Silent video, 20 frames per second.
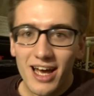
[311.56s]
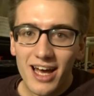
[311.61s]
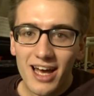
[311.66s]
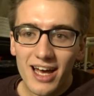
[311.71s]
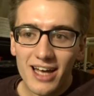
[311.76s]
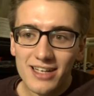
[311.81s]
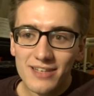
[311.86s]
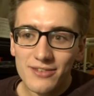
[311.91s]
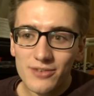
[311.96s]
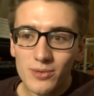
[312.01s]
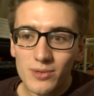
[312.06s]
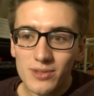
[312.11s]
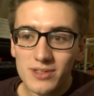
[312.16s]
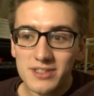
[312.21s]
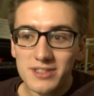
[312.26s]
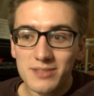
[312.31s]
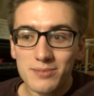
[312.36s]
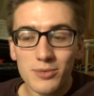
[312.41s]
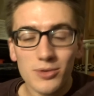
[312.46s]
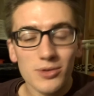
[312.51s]
And if you want to
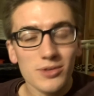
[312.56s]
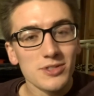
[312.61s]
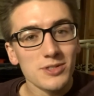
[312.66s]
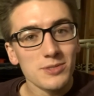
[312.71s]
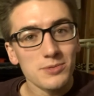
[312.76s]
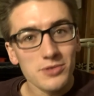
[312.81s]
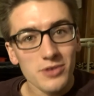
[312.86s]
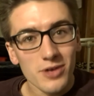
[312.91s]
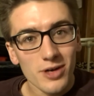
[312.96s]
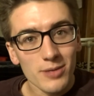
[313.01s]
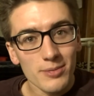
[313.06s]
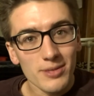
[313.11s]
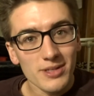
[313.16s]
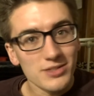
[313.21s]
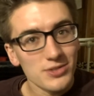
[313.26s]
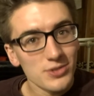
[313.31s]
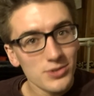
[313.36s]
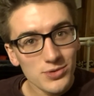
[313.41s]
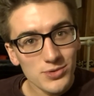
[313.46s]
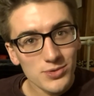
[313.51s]
see more, subscribe
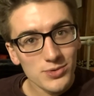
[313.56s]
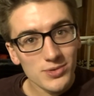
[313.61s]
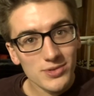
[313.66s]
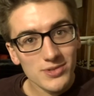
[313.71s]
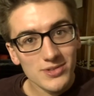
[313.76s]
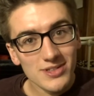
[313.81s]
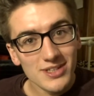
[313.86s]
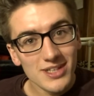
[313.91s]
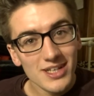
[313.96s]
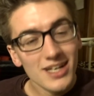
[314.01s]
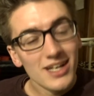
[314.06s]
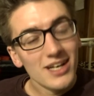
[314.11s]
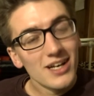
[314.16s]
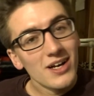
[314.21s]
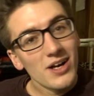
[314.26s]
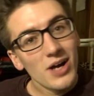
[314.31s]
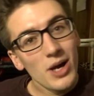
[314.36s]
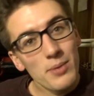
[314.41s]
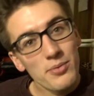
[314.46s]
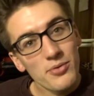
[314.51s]
as usual.
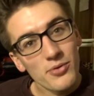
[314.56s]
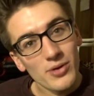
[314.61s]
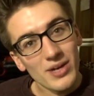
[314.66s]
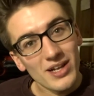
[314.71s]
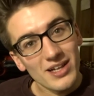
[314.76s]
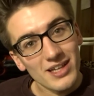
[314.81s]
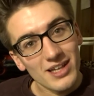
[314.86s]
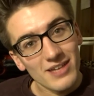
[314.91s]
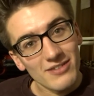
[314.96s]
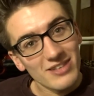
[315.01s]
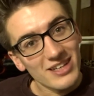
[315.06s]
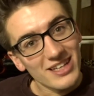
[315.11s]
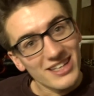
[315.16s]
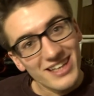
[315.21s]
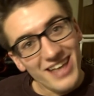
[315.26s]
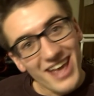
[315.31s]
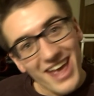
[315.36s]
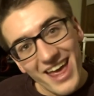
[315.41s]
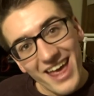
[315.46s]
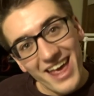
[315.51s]
Hope you all have a lovely
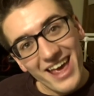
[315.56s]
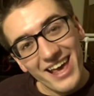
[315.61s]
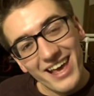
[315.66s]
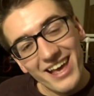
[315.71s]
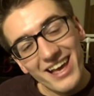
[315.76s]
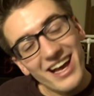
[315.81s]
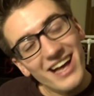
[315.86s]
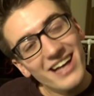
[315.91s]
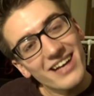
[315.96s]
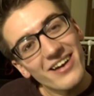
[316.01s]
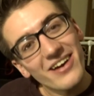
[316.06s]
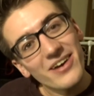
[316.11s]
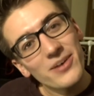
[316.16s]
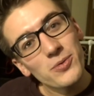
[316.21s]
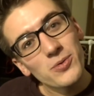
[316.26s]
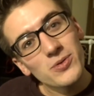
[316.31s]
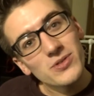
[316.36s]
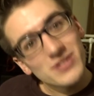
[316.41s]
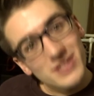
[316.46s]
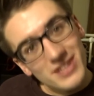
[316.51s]
day, and I
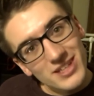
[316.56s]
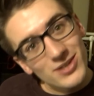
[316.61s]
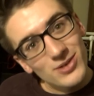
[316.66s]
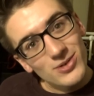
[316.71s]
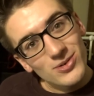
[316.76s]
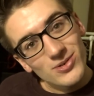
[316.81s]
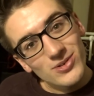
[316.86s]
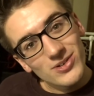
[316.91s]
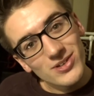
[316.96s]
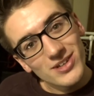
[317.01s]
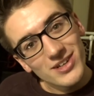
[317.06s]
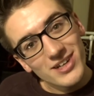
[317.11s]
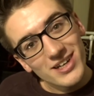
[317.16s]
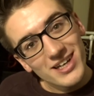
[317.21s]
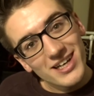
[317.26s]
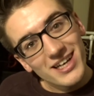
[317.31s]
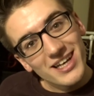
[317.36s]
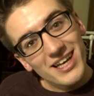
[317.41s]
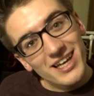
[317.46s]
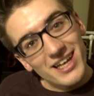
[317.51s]
will see you
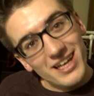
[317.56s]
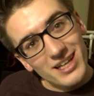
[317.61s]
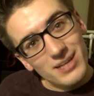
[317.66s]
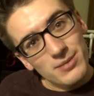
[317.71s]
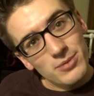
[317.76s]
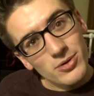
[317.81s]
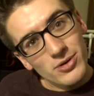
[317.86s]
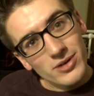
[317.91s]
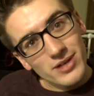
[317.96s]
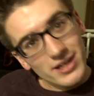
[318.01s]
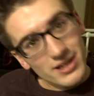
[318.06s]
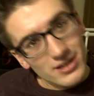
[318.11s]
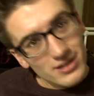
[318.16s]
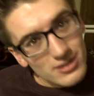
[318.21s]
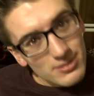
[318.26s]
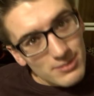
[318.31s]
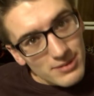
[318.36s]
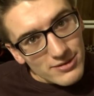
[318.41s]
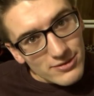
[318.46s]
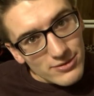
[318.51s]
in the morning.
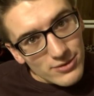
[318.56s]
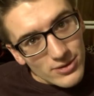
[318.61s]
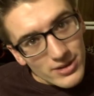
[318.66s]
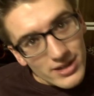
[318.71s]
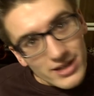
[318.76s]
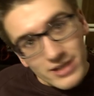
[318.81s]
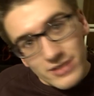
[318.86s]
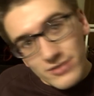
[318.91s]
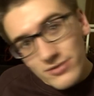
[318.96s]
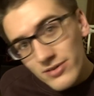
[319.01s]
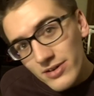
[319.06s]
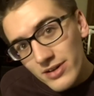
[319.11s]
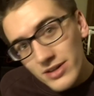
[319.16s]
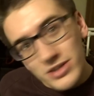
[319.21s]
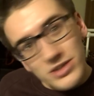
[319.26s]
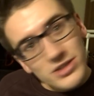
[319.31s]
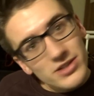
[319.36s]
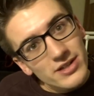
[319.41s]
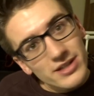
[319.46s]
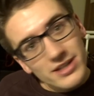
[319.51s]
God, my forehead is very
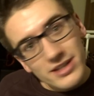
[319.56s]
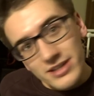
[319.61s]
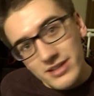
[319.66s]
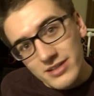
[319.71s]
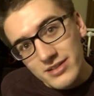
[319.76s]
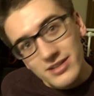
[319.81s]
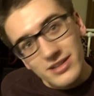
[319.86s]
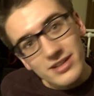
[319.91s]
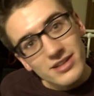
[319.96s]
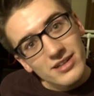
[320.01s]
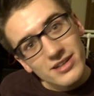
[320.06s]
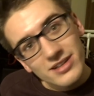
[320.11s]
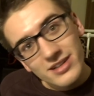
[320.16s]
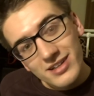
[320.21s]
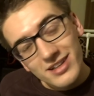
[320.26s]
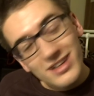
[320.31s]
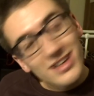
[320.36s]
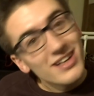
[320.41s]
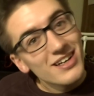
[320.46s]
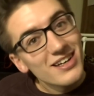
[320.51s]
shiny, isn't it?
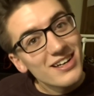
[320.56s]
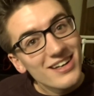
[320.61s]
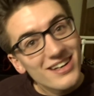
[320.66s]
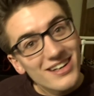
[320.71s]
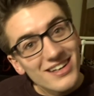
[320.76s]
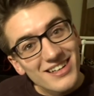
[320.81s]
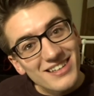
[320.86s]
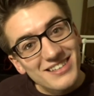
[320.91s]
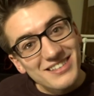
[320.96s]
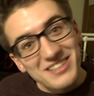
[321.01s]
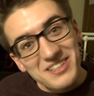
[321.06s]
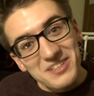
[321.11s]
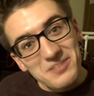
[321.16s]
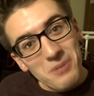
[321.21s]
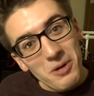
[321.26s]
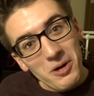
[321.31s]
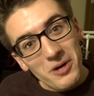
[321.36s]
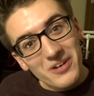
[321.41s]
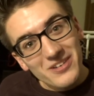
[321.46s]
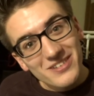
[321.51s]
See you
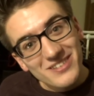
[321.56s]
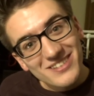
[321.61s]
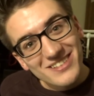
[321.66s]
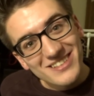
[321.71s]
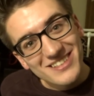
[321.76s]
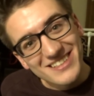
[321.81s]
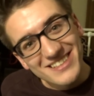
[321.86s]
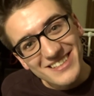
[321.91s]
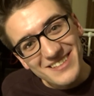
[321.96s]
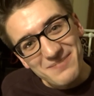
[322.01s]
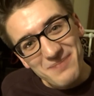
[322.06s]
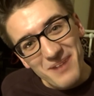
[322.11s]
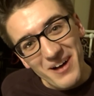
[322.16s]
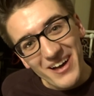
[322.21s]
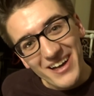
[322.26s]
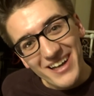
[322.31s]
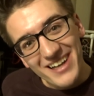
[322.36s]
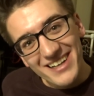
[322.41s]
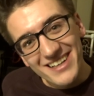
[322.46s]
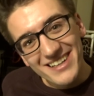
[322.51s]
tomorrow. Bye.